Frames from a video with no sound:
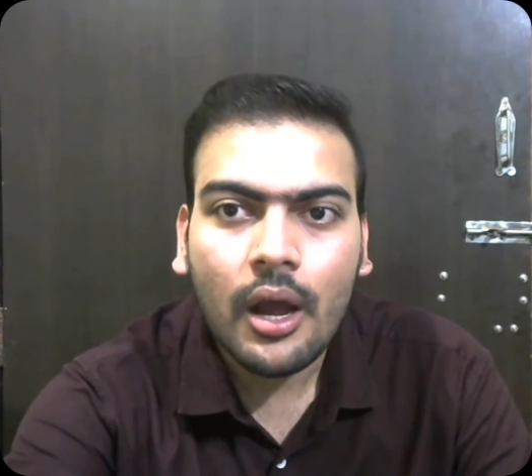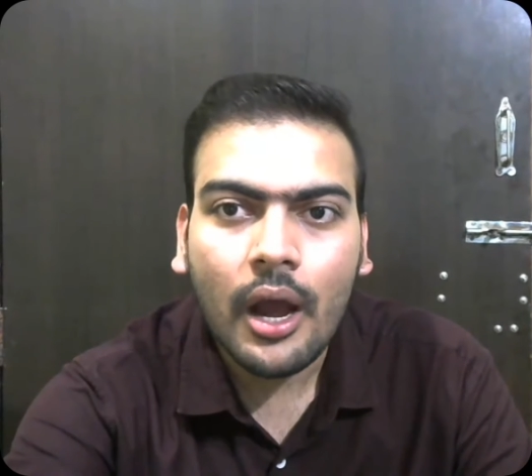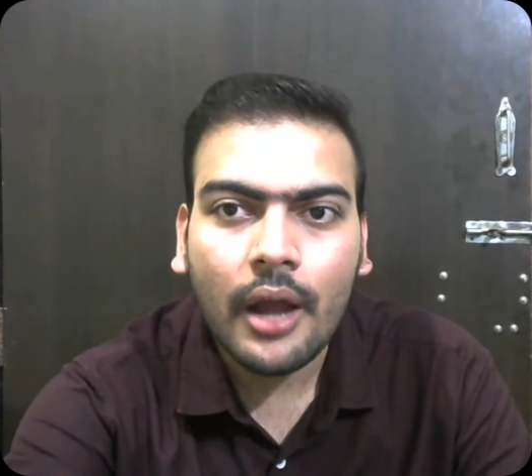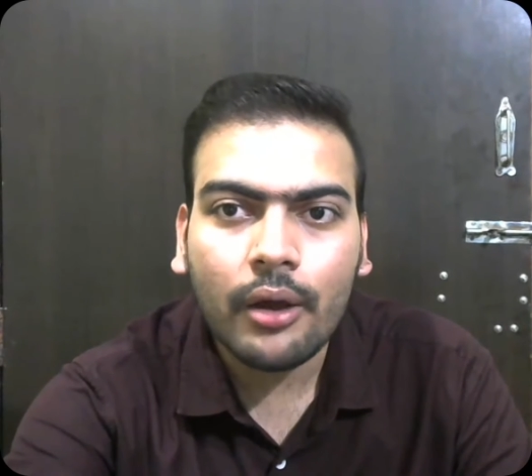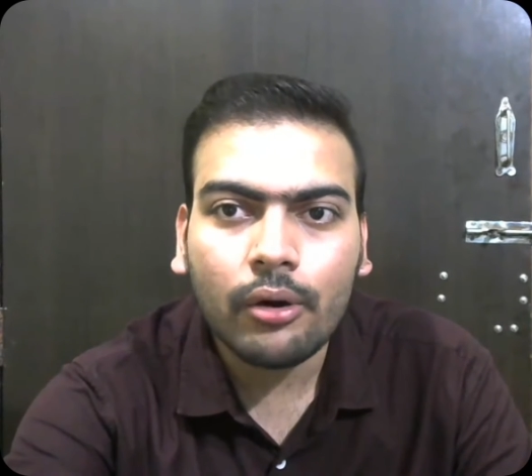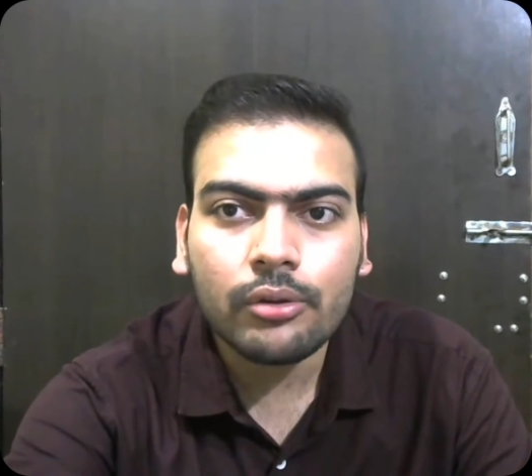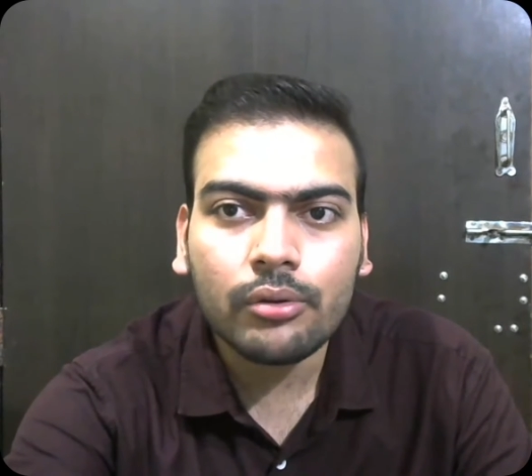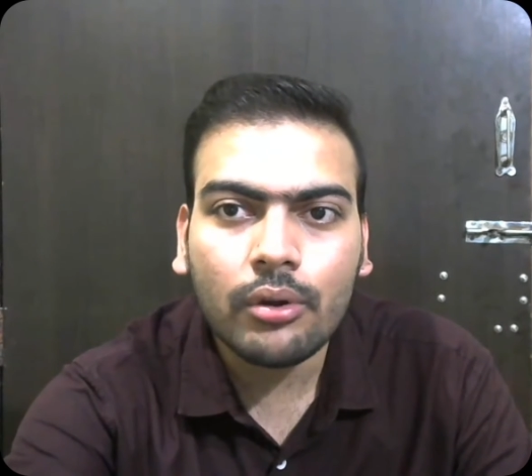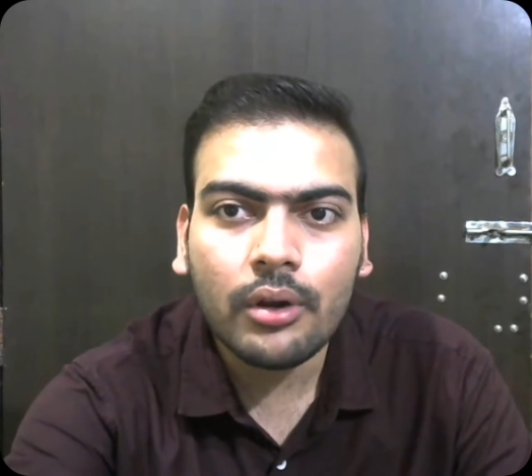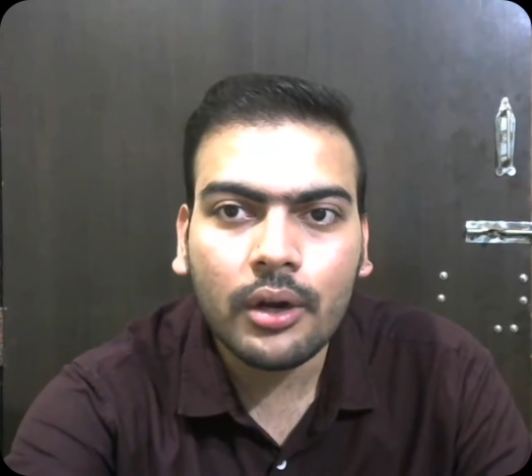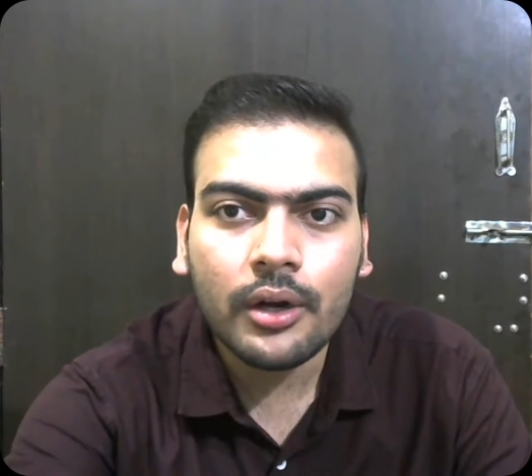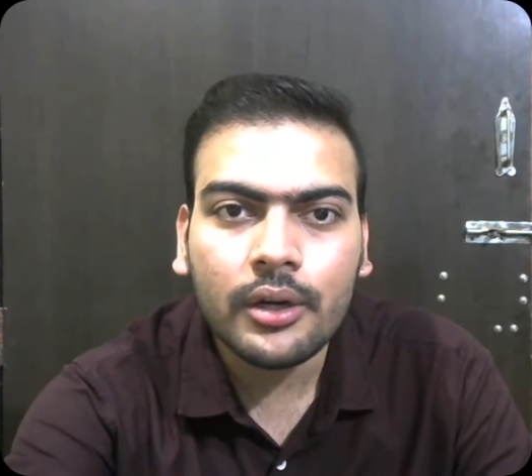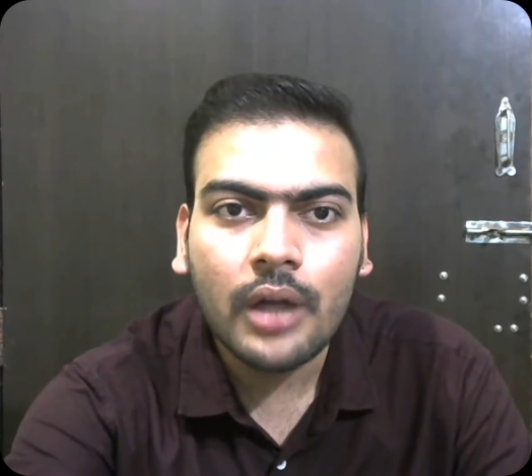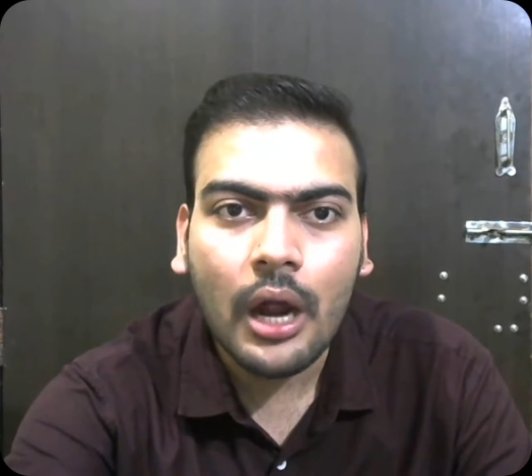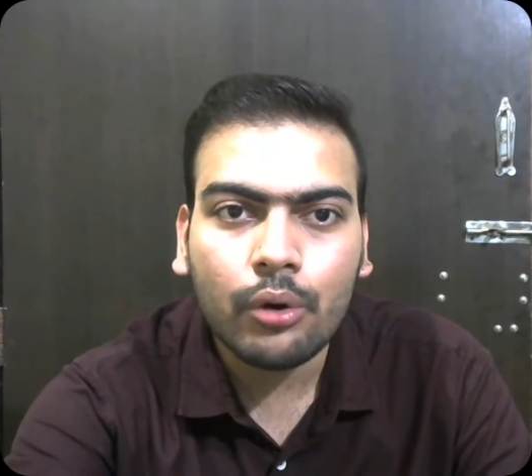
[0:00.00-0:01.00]
I also
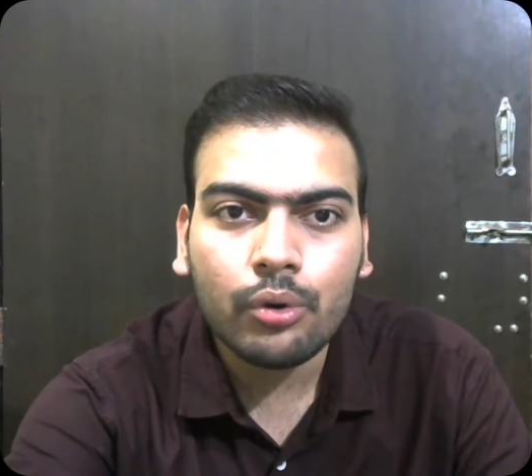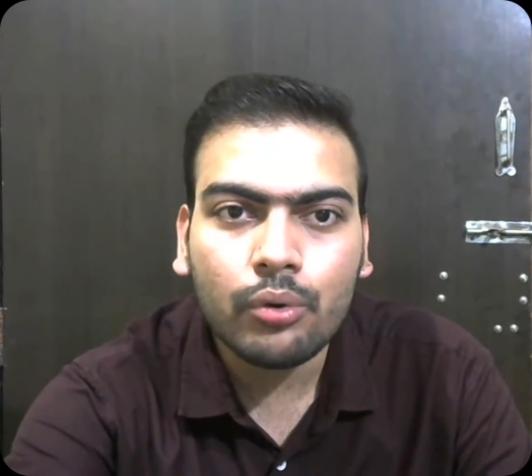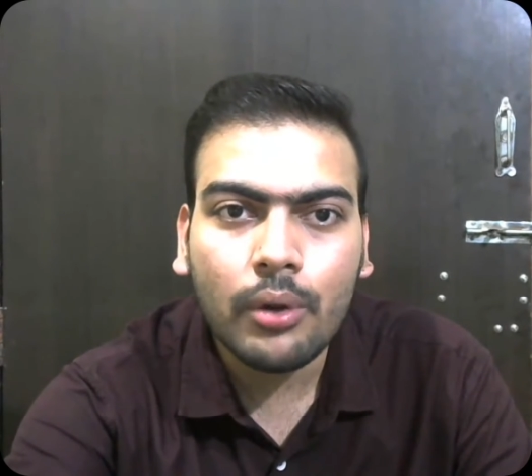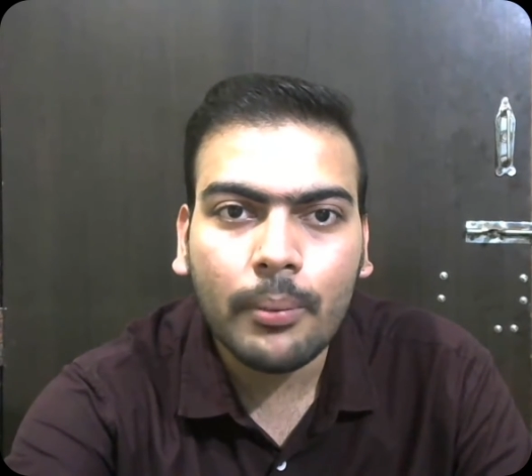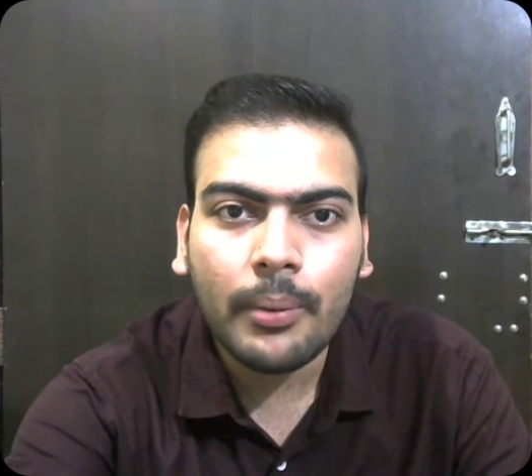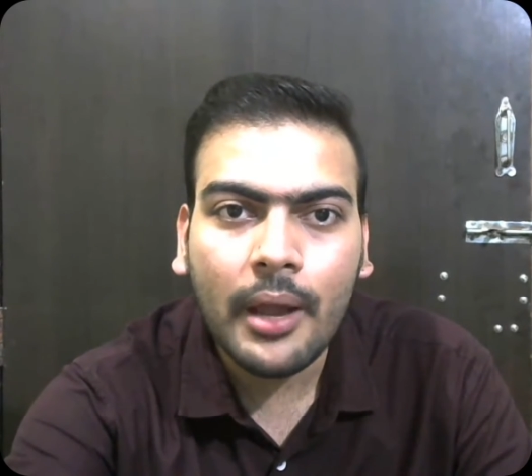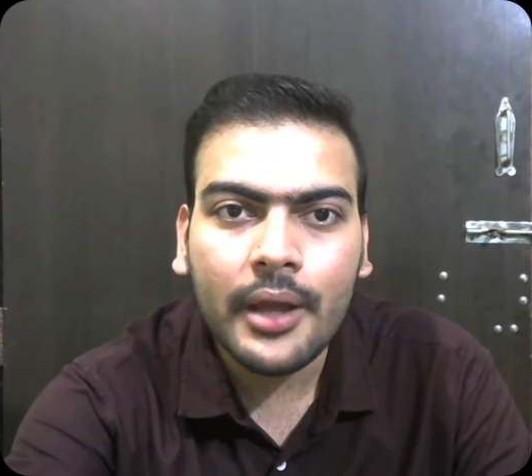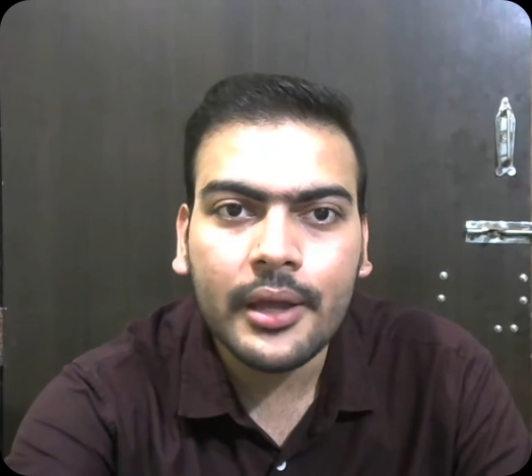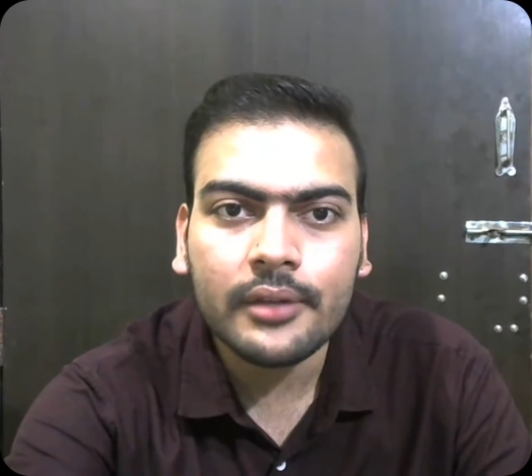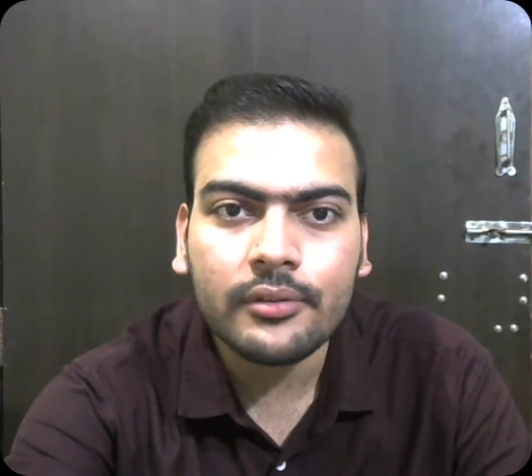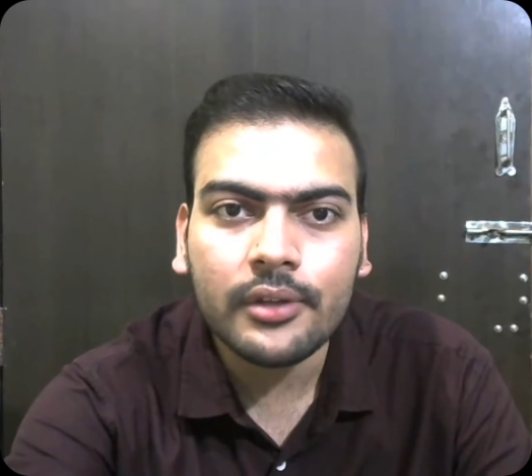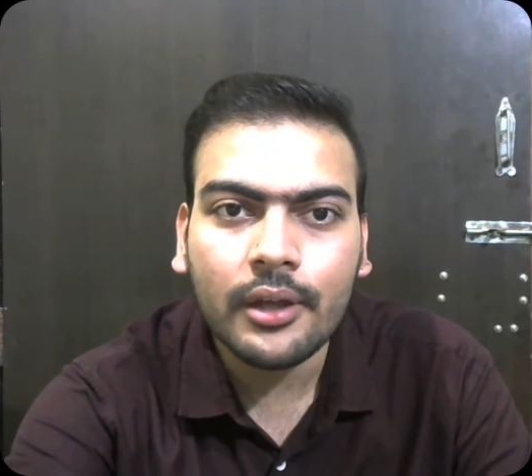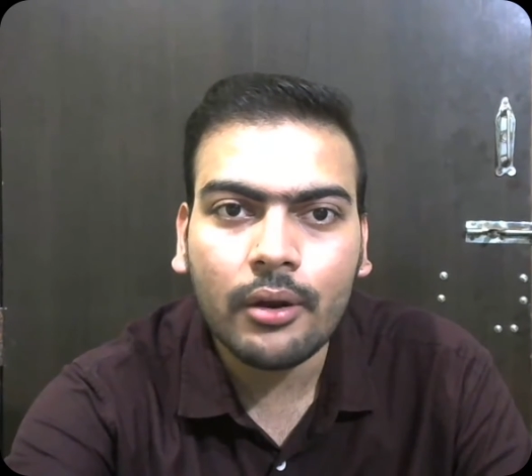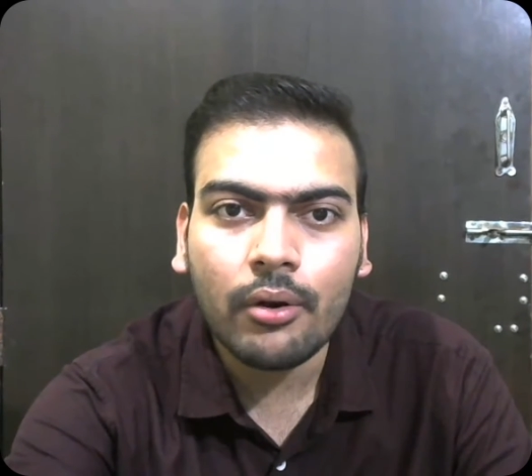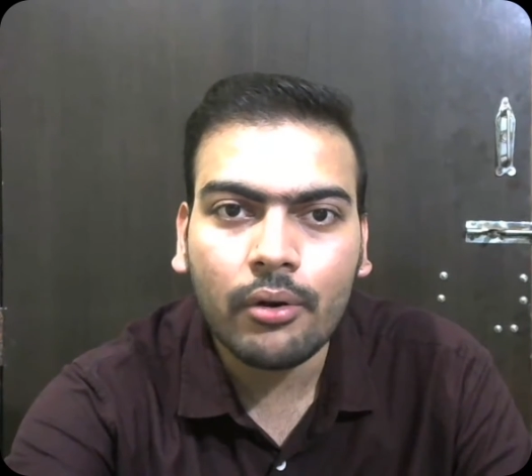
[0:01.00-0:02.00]
learned how to apply
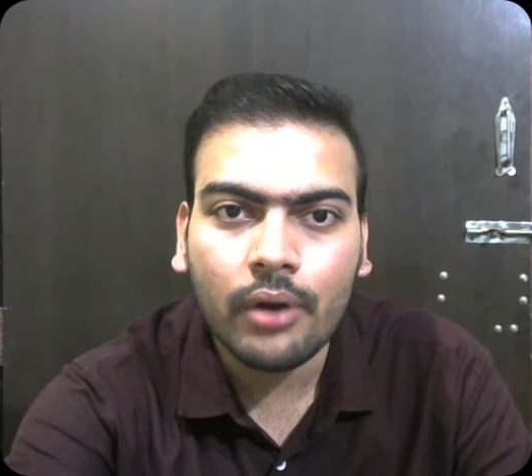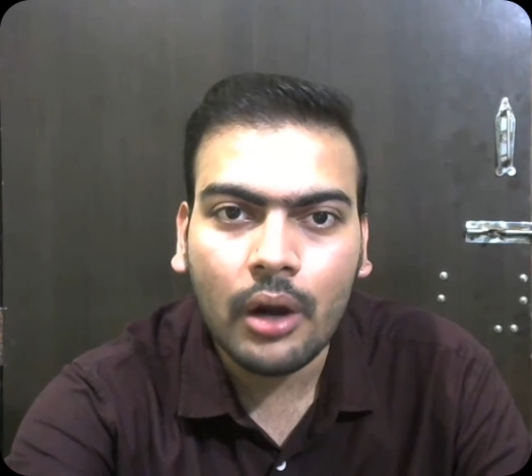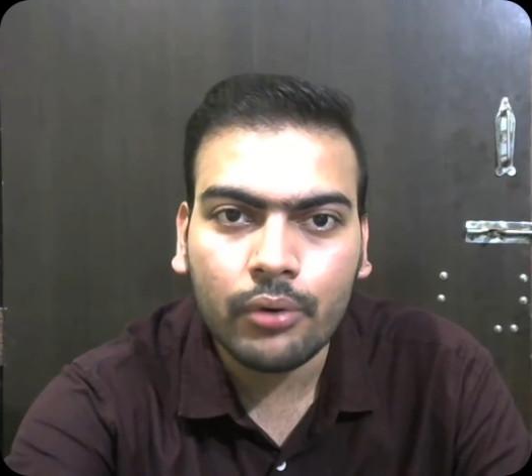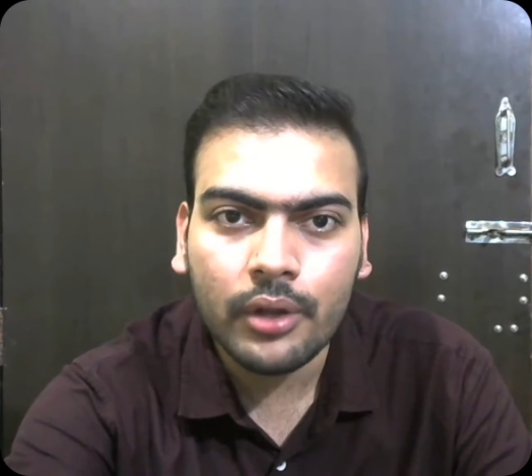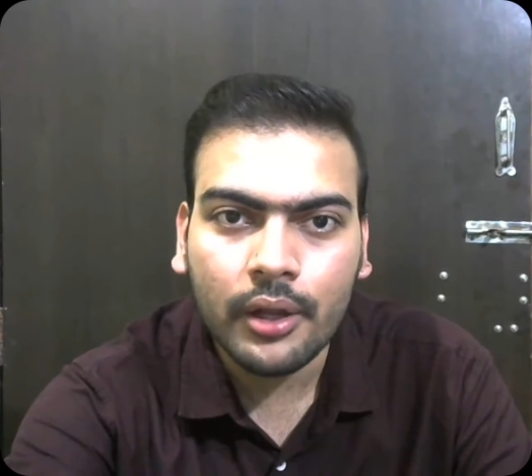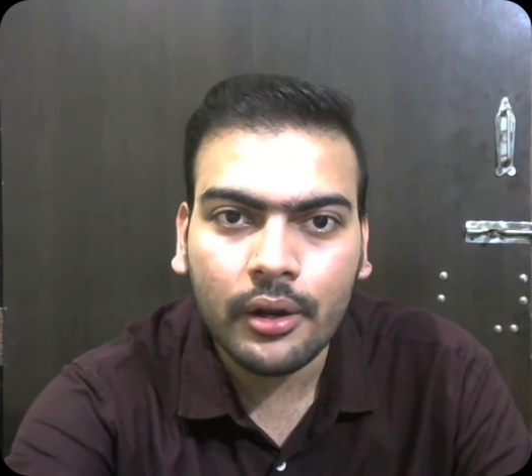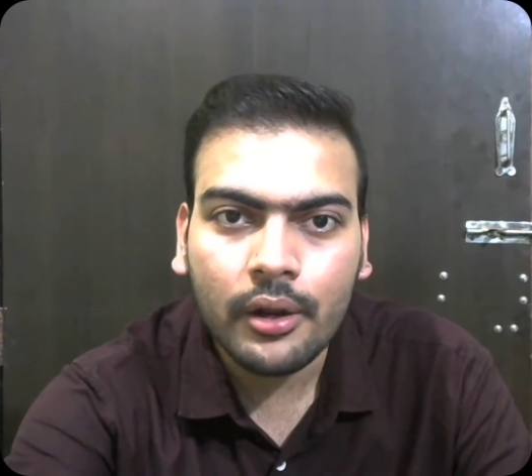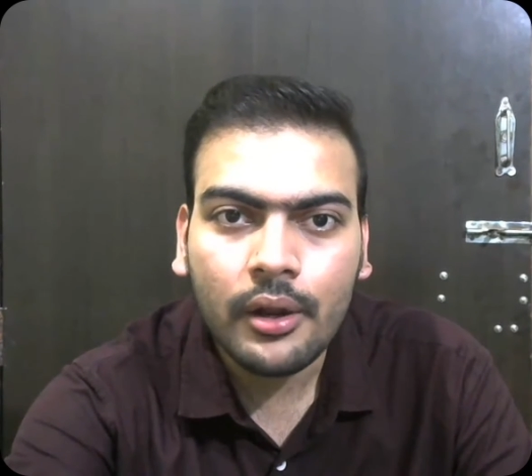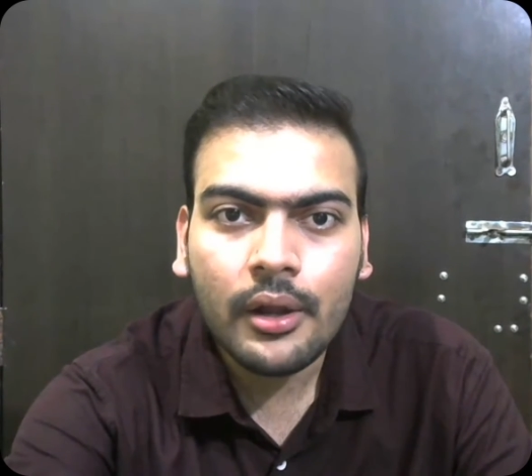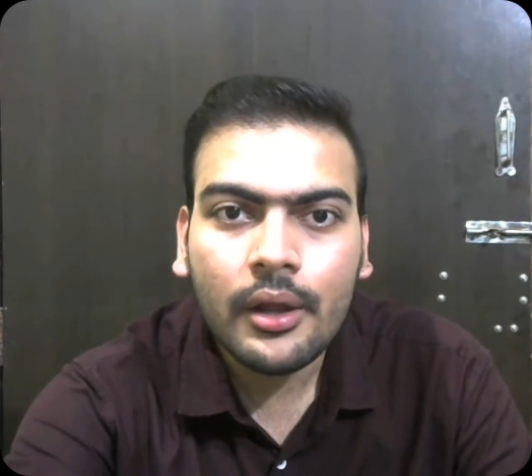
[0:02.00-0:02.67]
ACL on router.